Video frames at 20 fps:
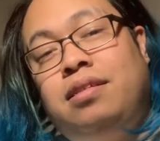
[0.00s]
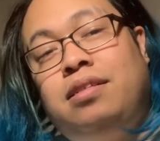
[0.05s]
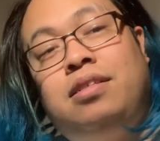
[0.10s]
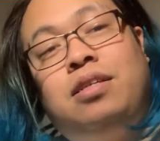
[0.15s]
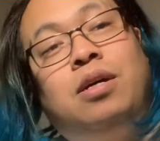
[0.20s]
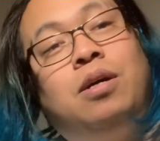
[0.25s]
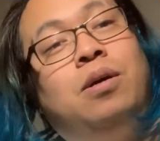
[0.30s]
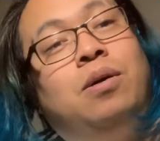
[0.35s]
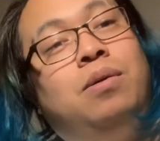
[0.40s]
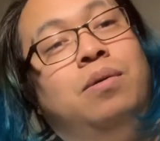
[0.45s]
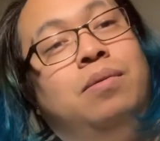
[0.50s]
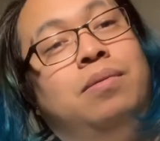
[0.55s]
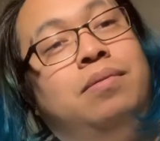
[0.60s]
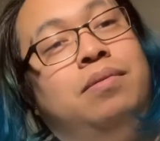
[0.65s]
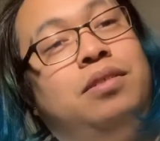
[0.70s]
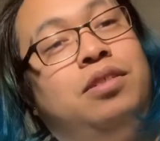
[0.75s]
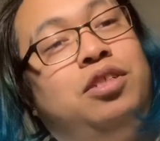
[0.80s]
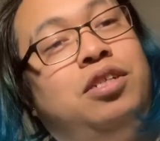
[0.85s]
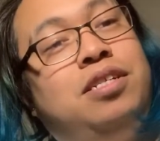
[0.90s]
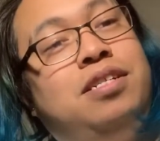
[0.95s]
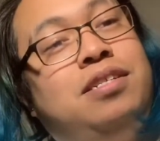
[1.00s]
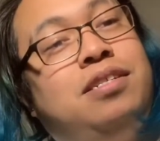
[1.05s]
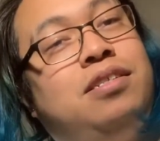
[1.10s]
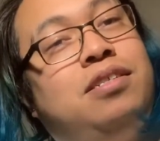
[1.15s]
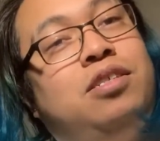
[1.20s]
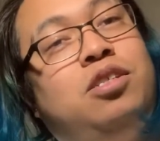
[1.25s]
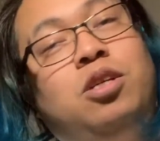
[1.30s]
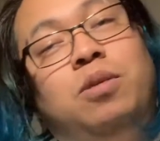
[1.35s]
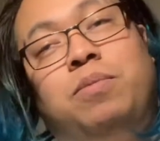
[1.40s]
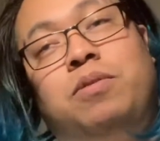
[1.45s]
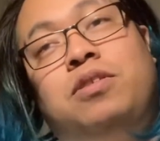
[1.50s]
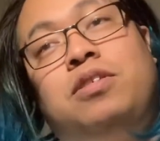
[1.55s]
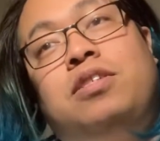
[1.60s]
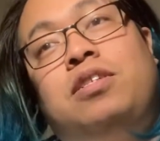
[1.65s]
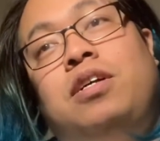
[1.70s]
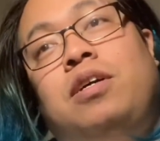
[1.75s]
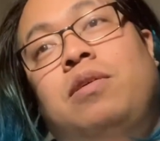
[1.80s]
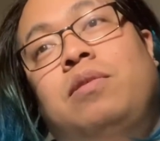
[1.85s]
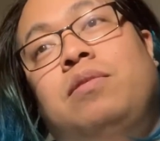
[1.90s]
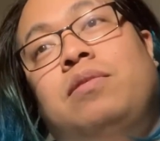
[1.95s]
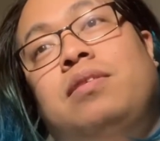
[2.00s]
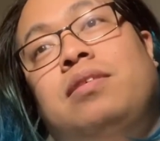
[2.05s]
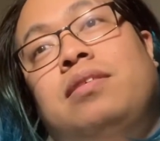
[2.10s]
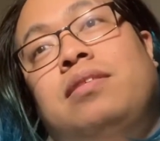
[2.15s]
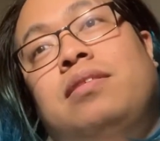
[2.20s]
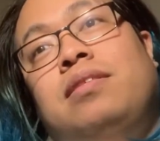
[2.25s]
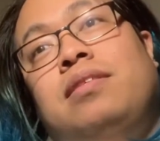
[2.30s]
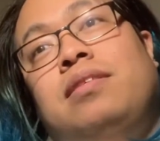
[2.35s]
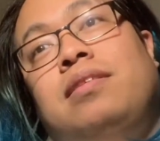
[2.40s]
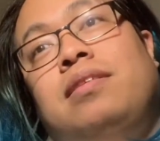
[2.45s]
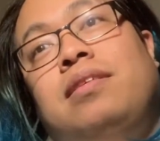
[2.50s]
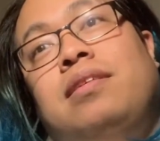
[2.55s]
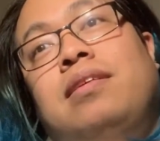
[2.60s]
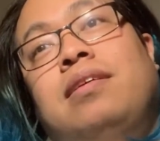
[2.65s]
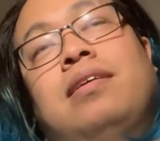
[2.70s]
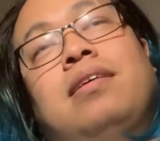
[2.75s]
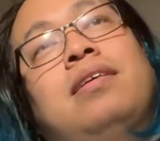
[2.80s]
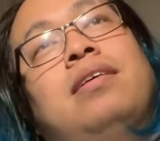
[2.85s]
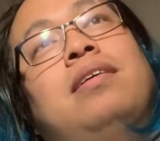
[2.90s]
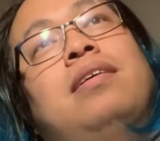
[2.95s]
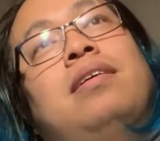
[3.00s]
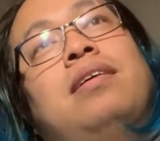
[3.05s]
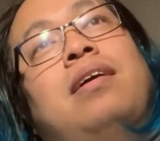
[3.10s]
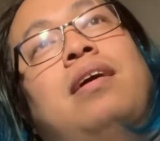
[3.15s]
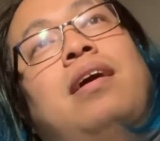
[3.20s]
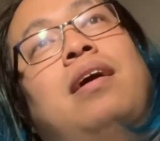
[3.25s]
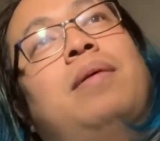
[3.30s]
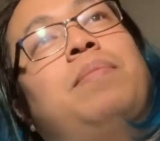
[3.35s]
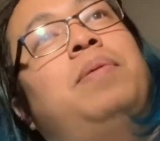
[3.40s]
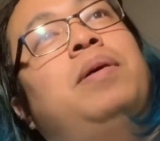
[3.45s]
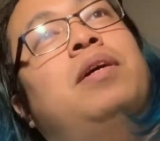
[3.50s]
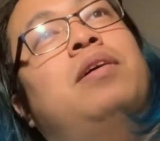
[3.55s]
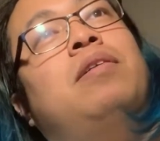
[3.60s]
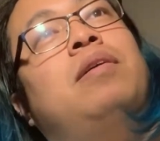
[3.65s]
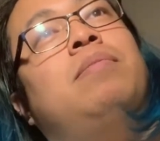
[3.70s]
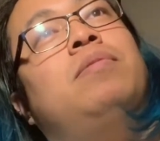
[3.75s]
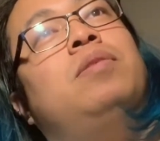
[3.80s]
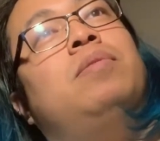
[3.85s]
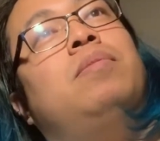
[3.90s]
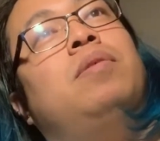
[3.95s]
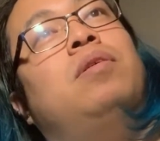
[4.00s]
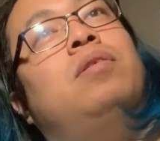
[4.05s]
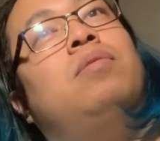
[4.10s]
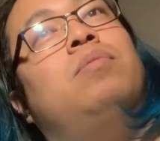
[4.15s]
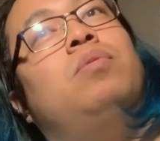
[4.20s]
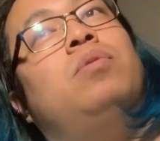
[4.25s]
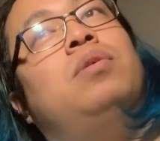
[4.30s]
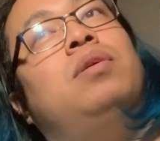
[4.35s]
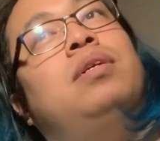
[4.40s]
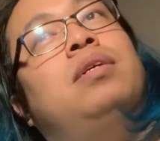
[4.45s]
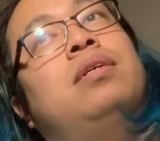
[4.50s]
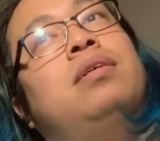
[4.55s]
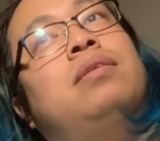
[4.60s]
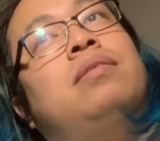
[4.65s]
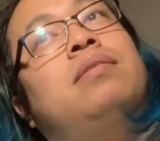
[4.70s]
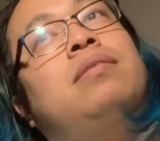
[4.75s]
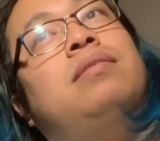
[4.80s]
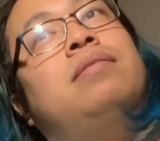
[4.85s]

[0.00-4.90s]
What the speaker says: So, she is super stoked. I pick her up tomorrow morning